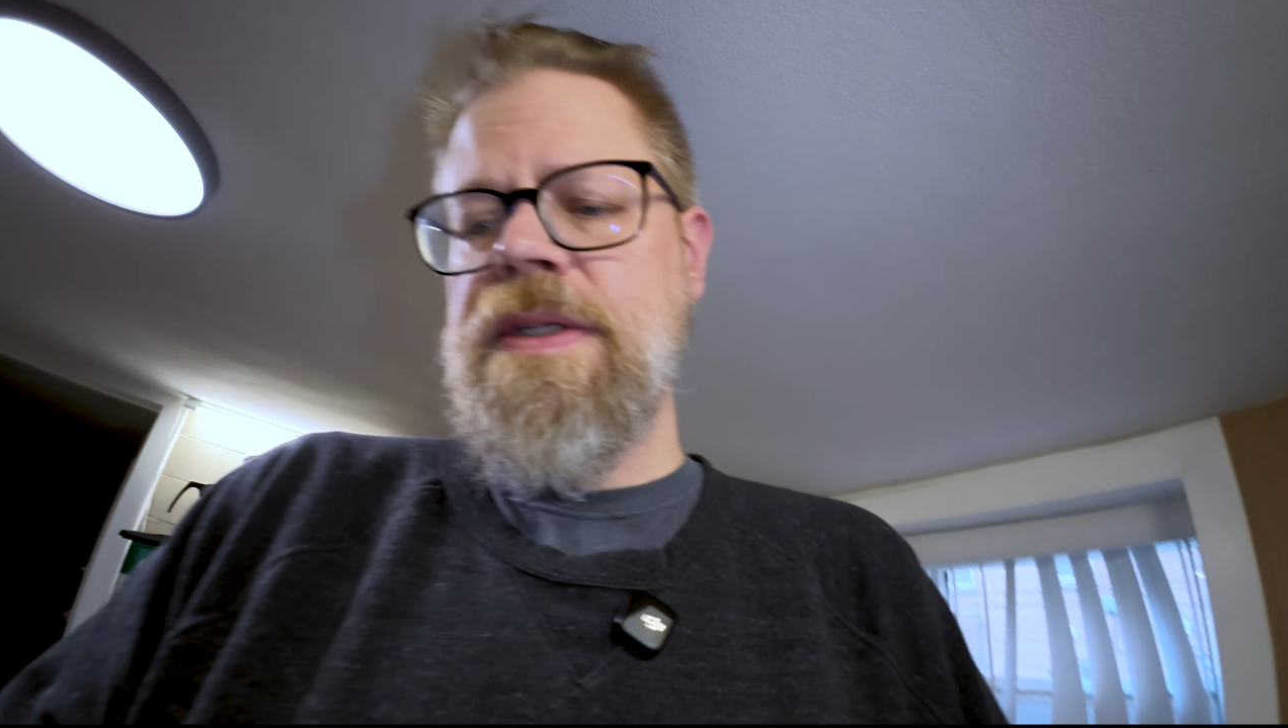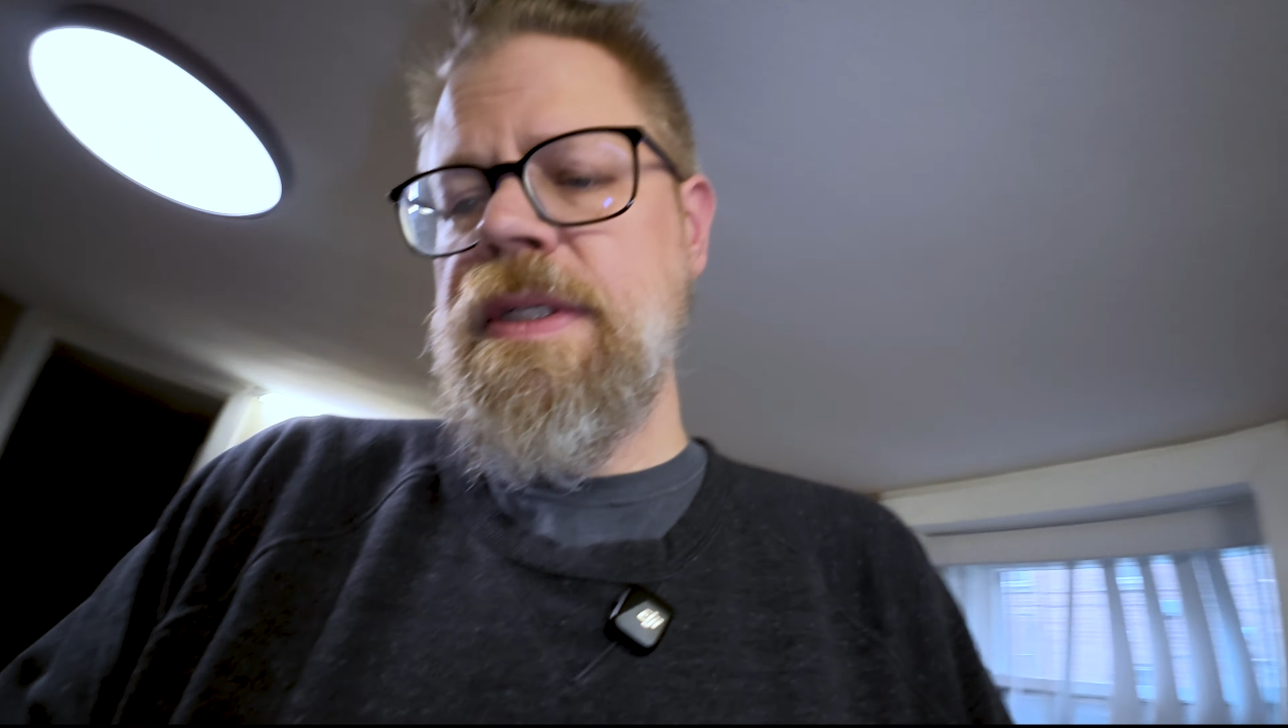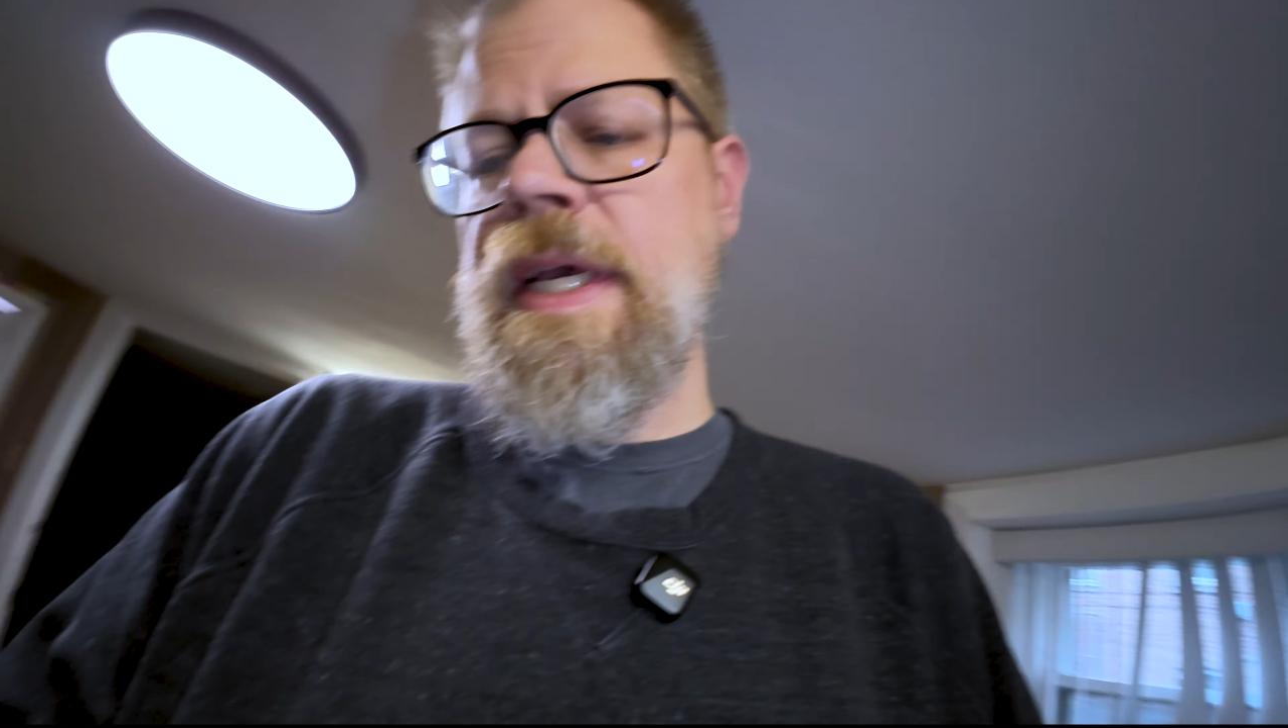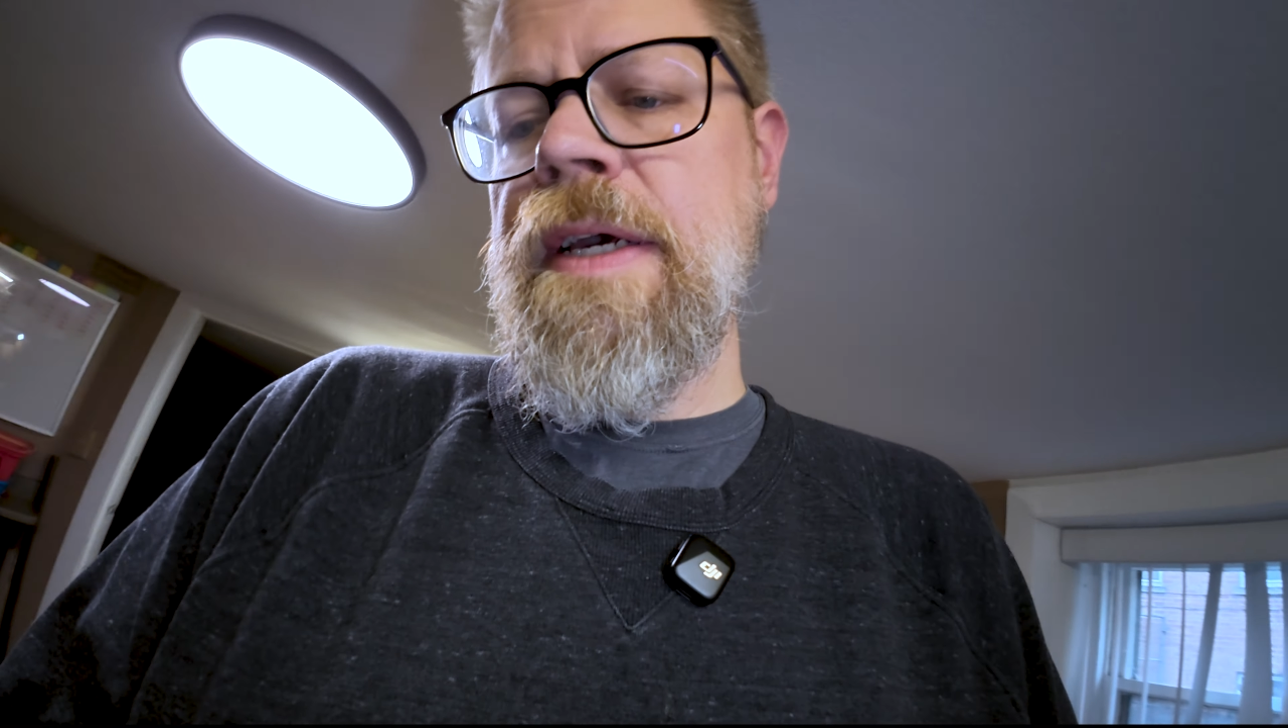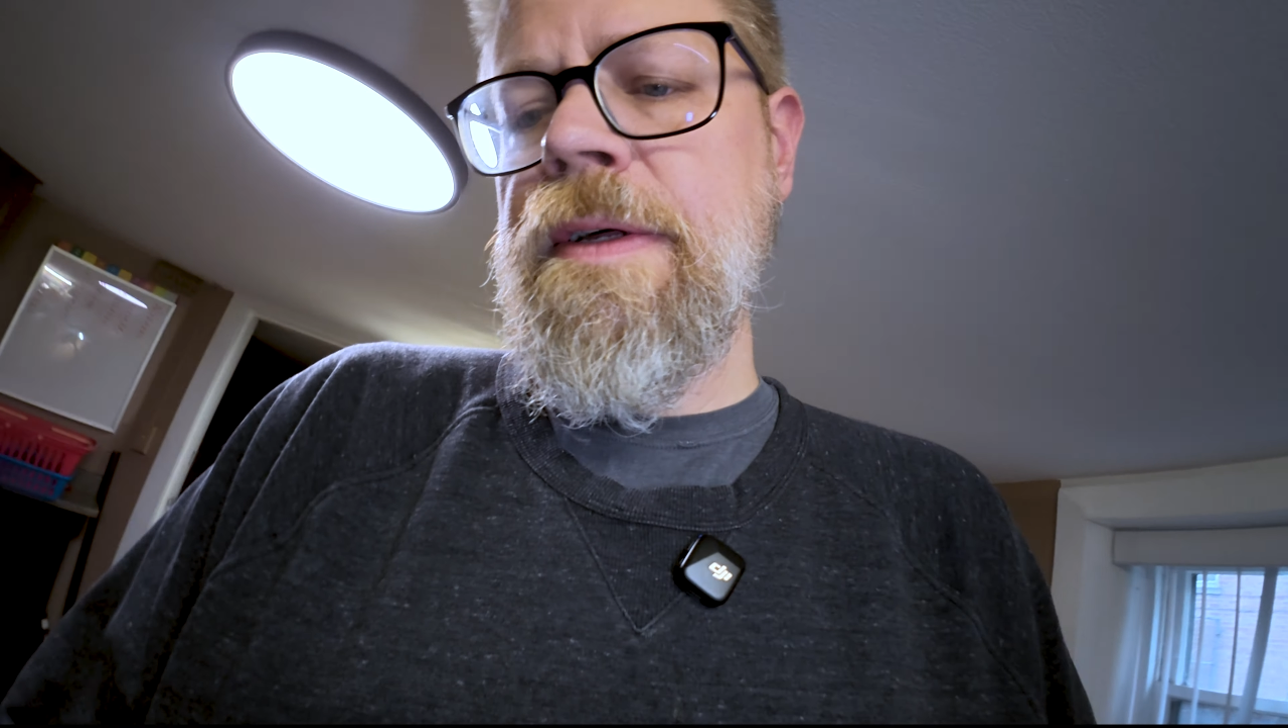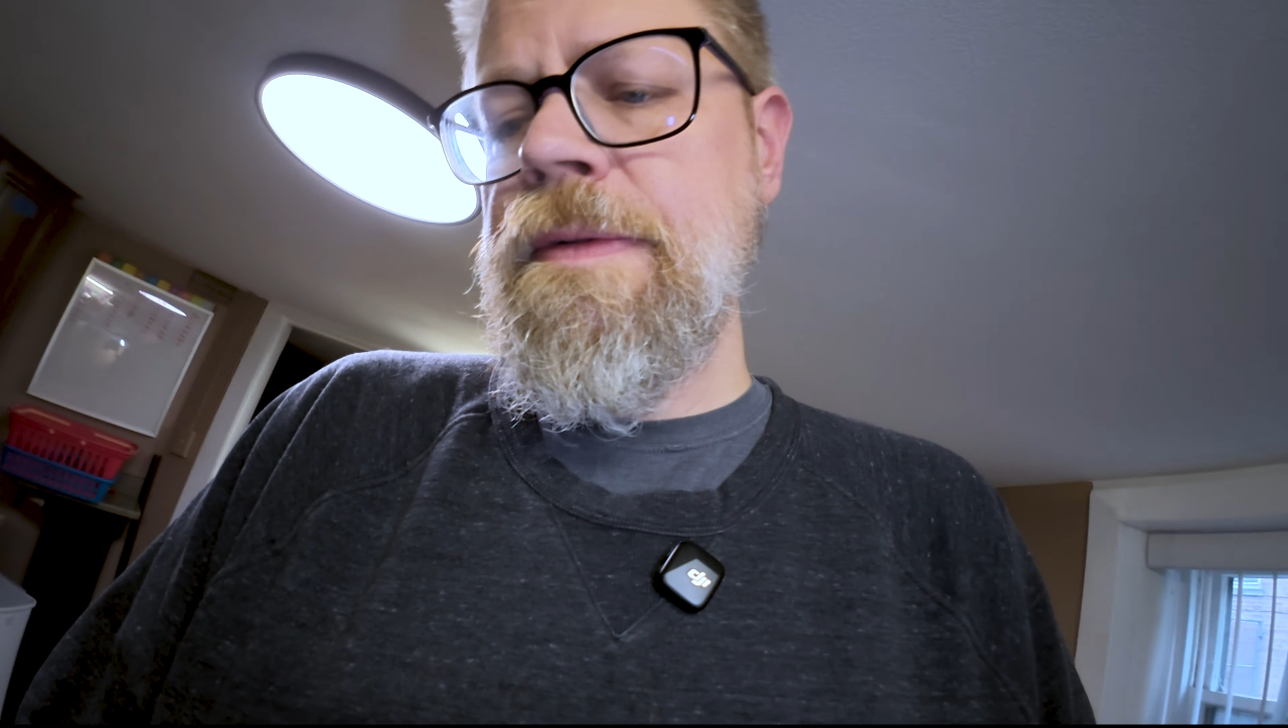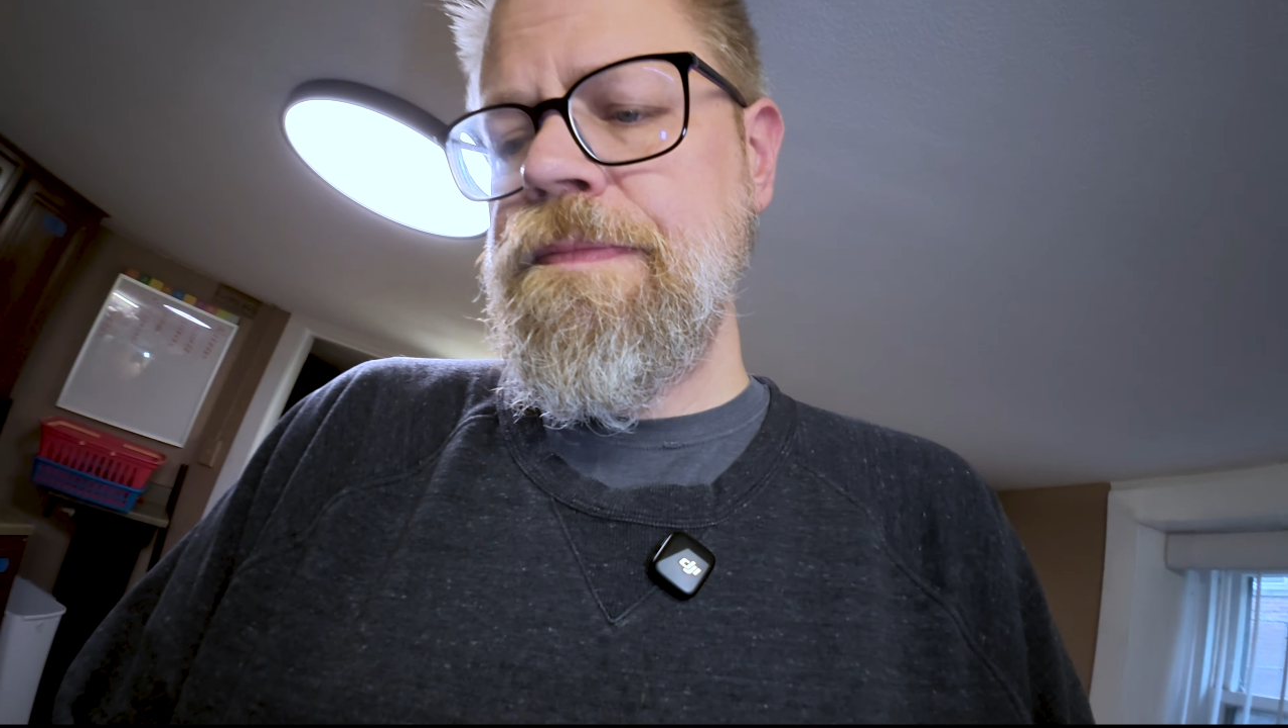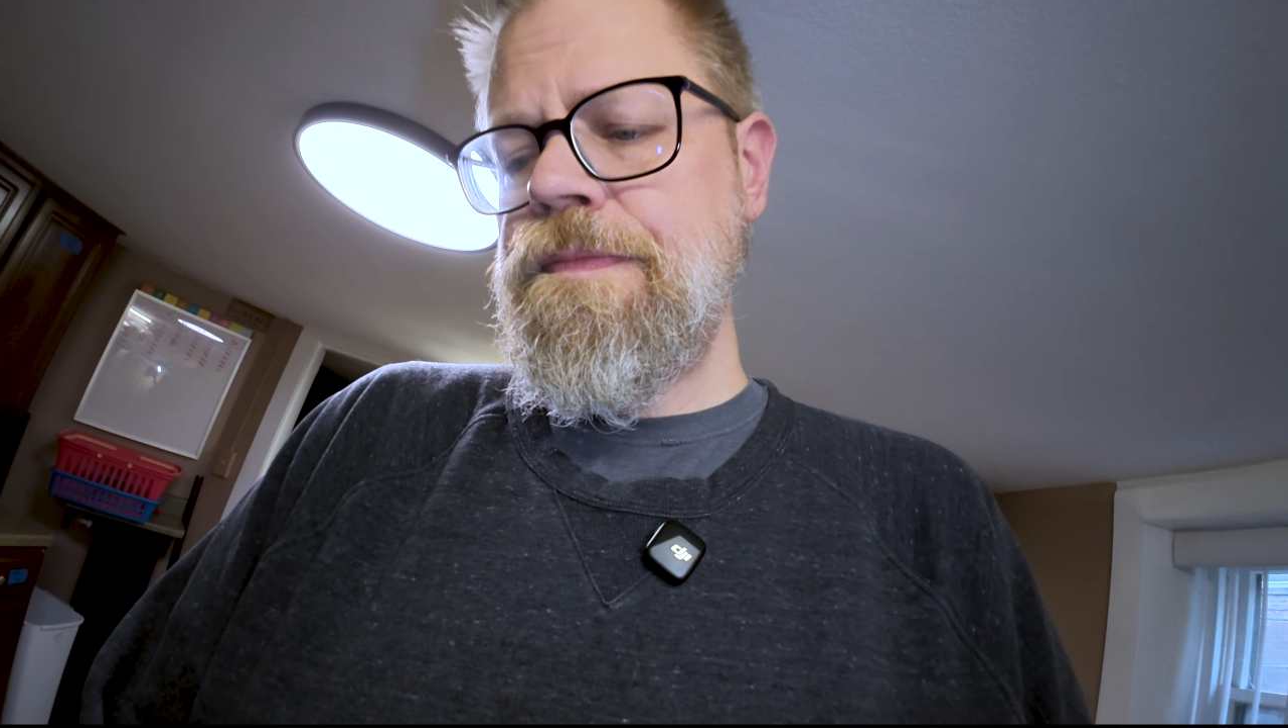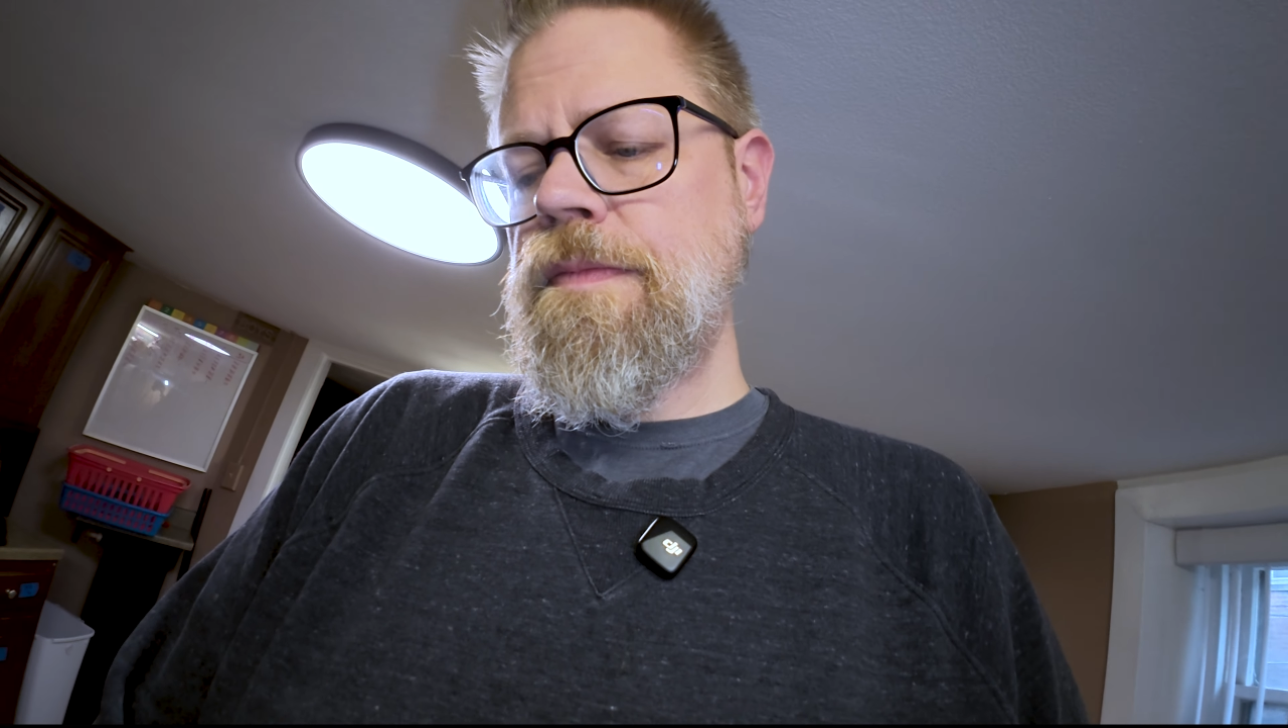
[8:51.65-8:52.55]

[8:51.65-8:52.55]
sale.